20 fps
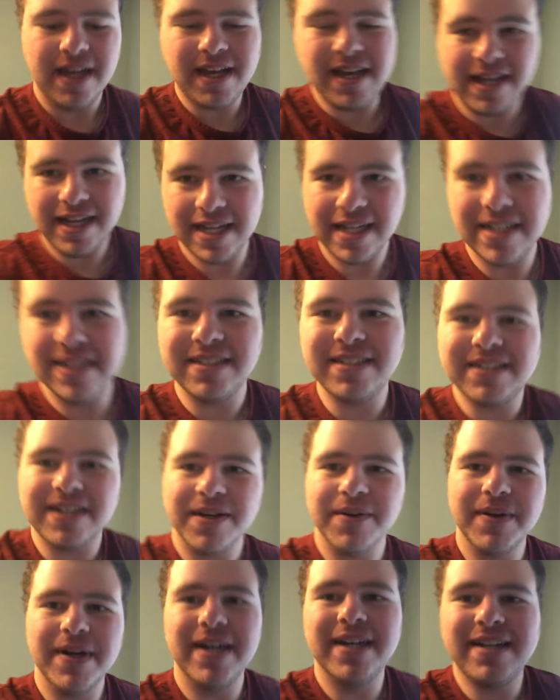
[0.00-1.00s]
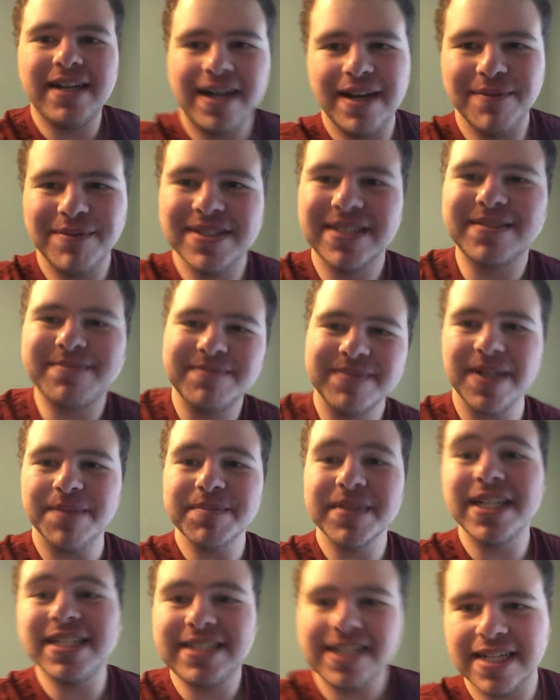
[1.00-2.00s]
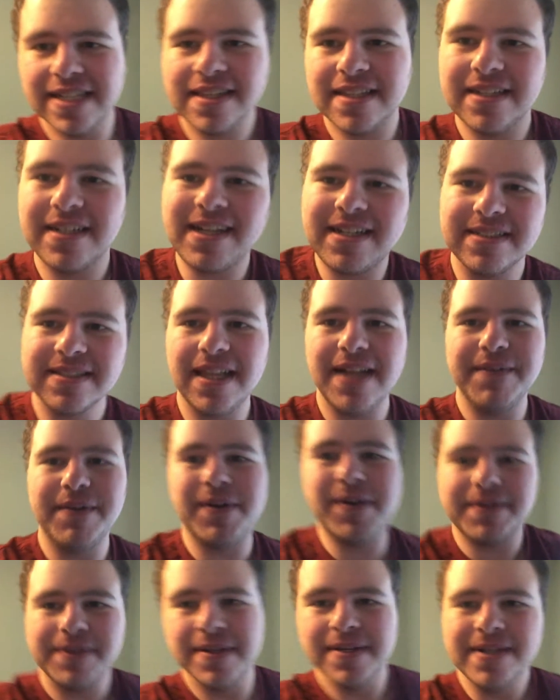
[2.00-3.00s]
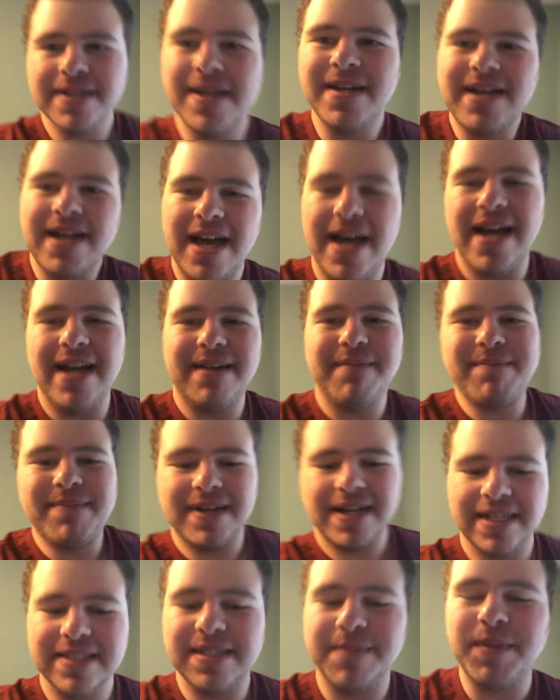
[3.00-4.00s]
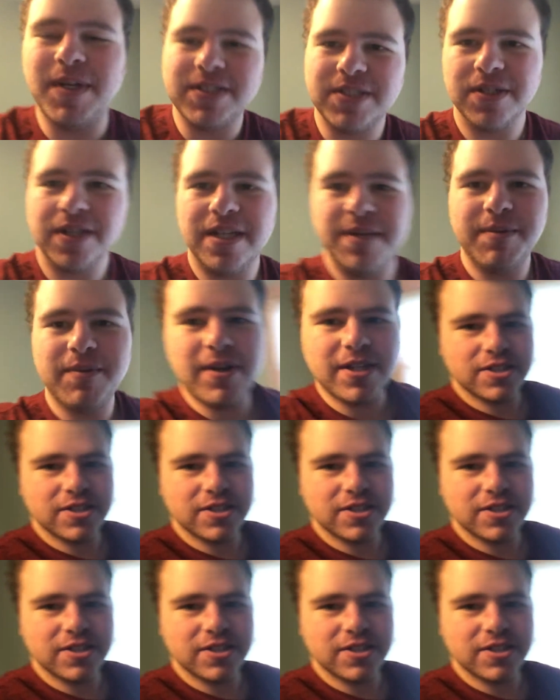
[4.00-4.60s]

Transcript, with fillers: And you know what? I was I'm gonna take it to the next level because I'm also going to be